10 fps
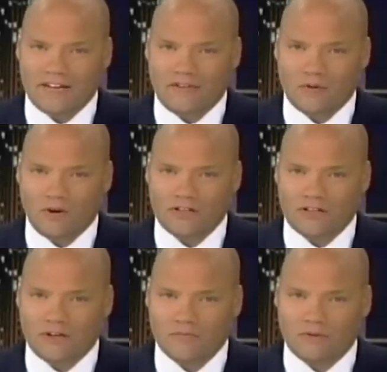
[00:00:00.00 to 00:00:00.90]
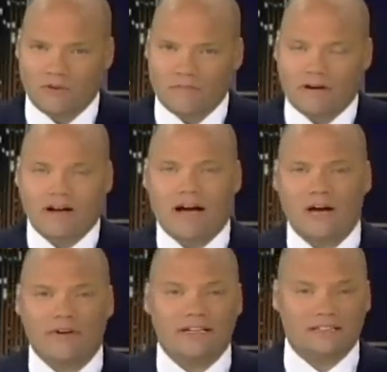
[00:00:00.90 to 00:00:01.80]
And if you want to know more about
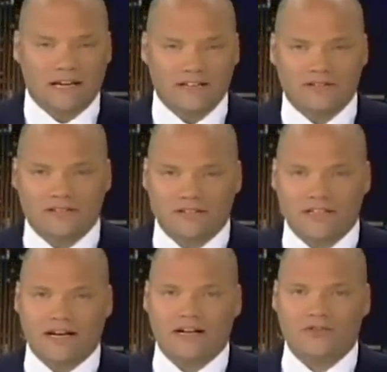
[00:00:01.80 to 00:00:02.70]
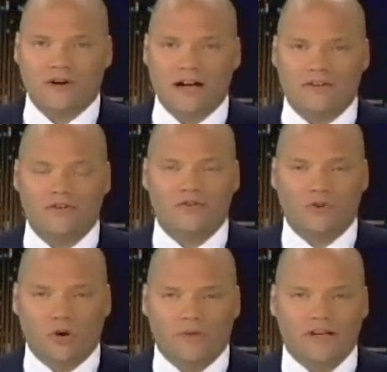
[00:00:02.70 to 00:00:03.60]
hiring a licensed contractor,
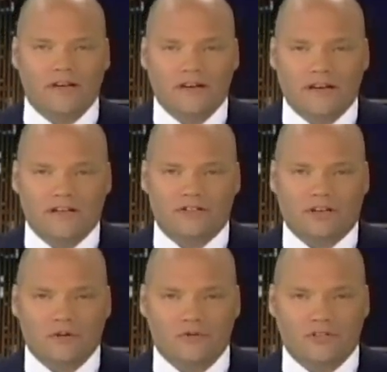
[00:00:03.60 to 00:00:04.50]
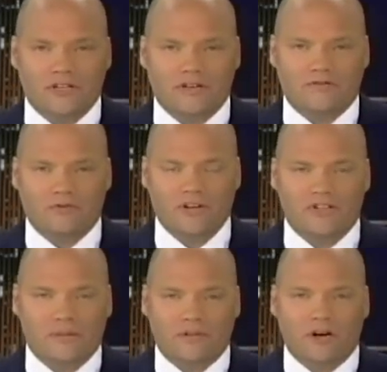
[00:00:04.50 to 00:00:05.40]
NORMI is hosting a
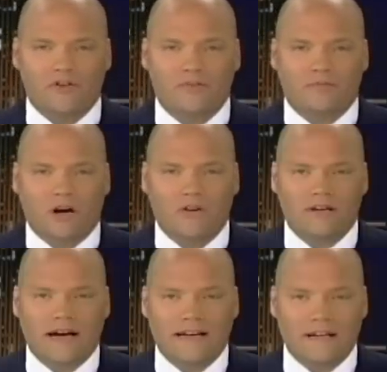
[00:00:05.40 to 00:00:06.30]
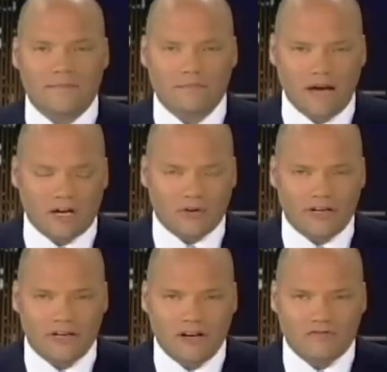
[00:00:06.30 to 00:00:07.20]
free seminar tomorrow night in
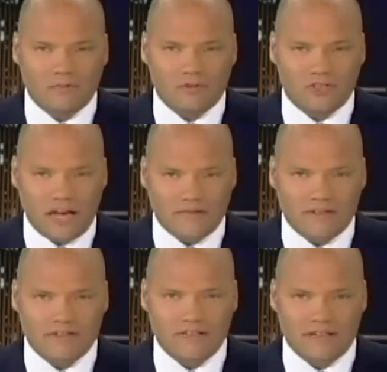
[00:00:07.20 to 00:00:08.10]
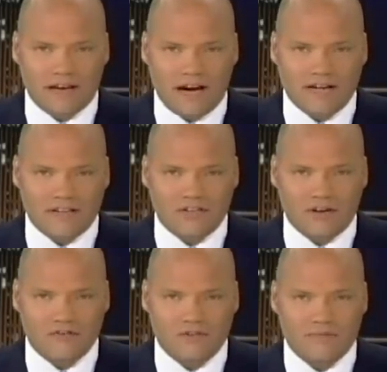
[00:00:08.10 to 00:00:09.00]
Metairie from 7 to 9 at the
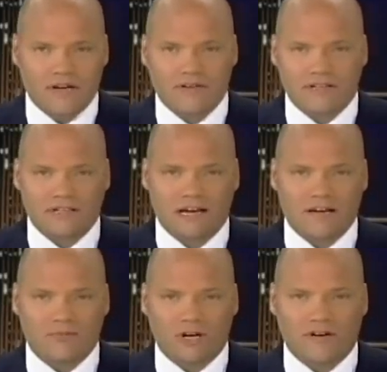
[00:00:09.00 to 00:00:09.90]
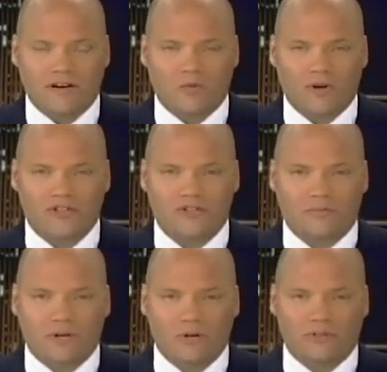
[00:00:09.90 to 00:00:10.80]
Jefferson Parish Library on West
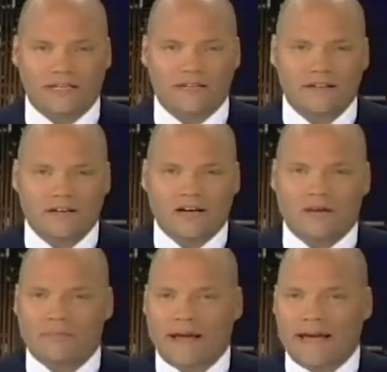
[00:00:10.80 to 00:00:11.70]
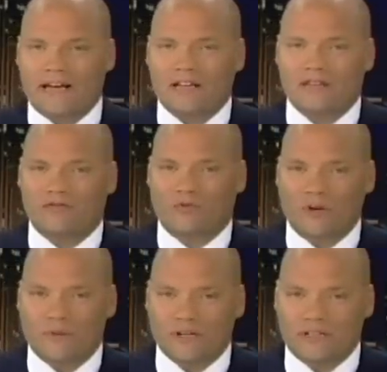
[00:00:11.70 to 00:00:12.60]
Napoleon. A panel of
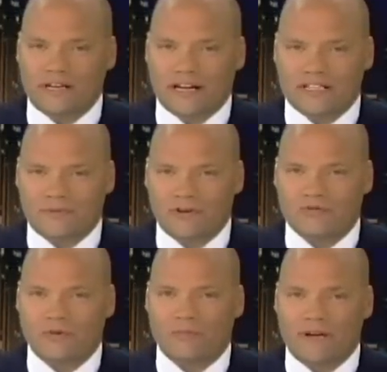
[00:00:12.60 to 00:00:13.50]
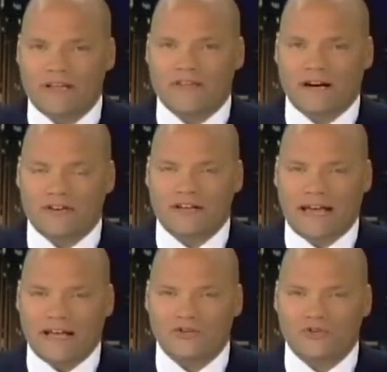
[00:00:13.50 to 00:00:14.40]
rebuilding experts will be there
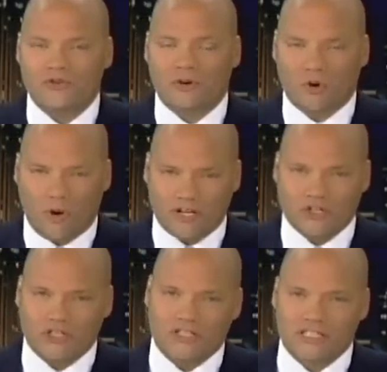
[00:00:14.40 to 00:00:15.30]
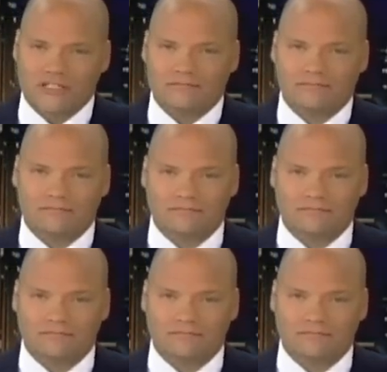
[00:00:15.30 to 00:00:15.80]
to answer your questions.